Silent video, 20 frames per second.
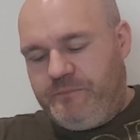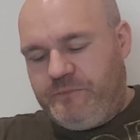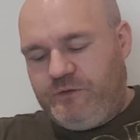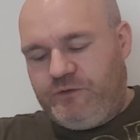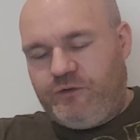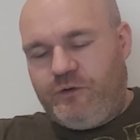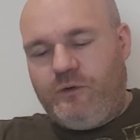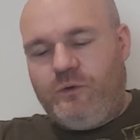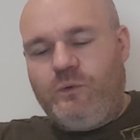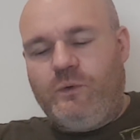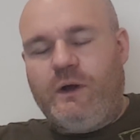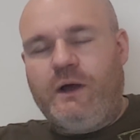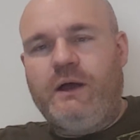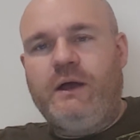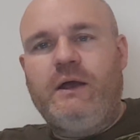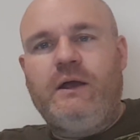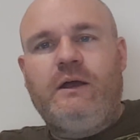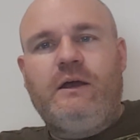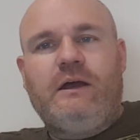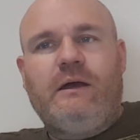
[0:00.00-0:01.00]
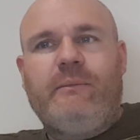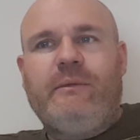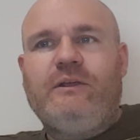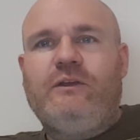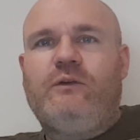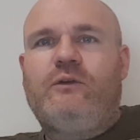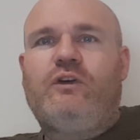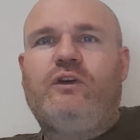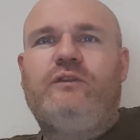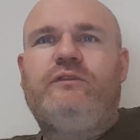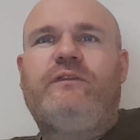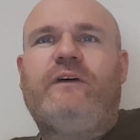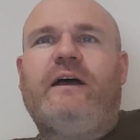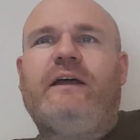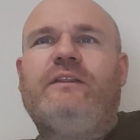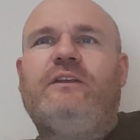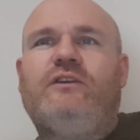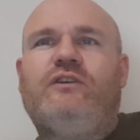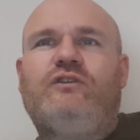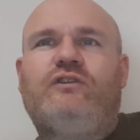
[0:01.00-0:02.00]
So, uh, I mean, you could
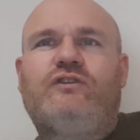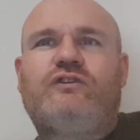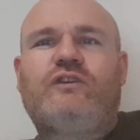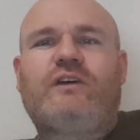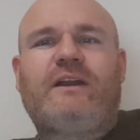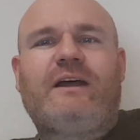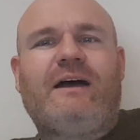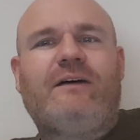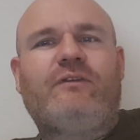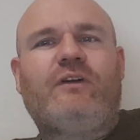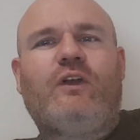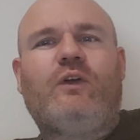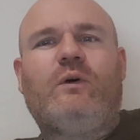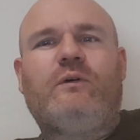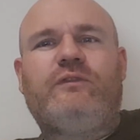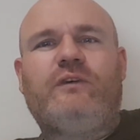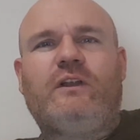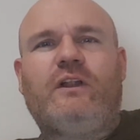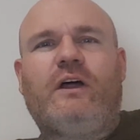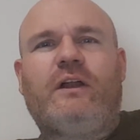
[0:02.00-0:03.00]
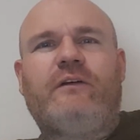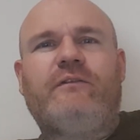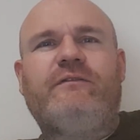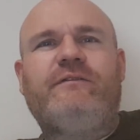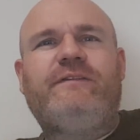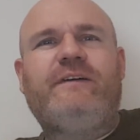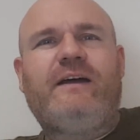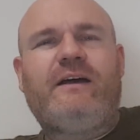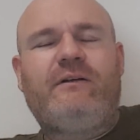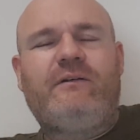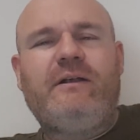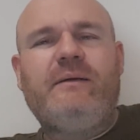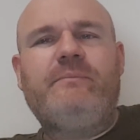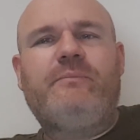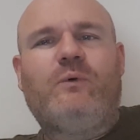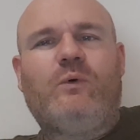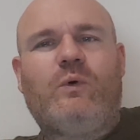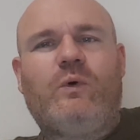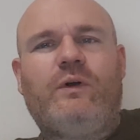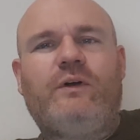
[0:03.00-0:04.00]
find that you're just going to have an awful lot of very
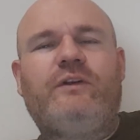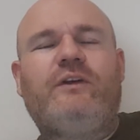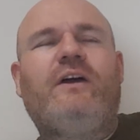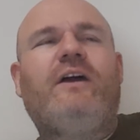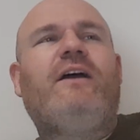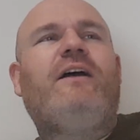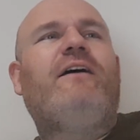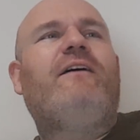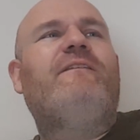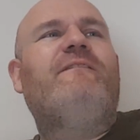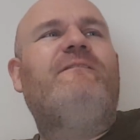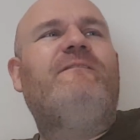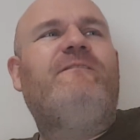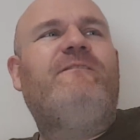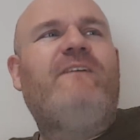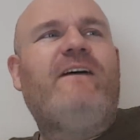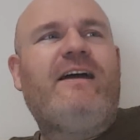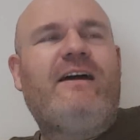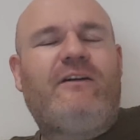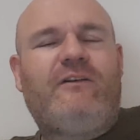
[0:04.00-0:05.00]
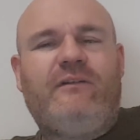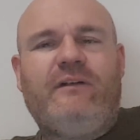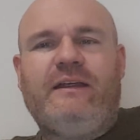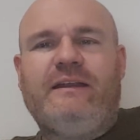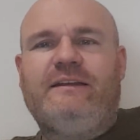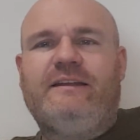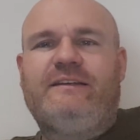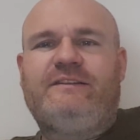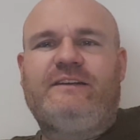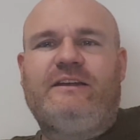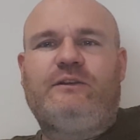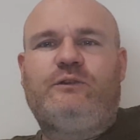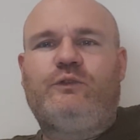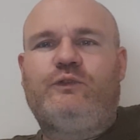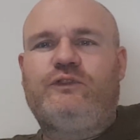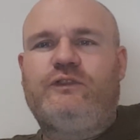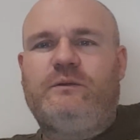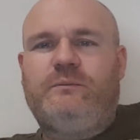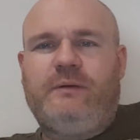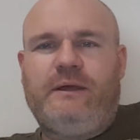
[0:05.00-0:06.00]
bored, very
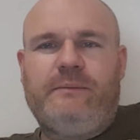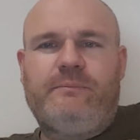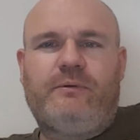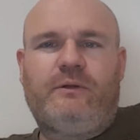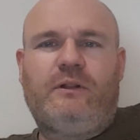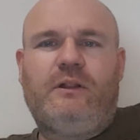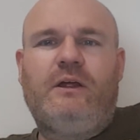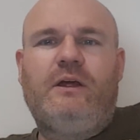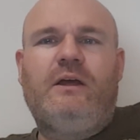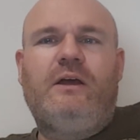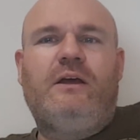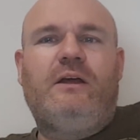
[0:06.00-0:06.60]
disinterested people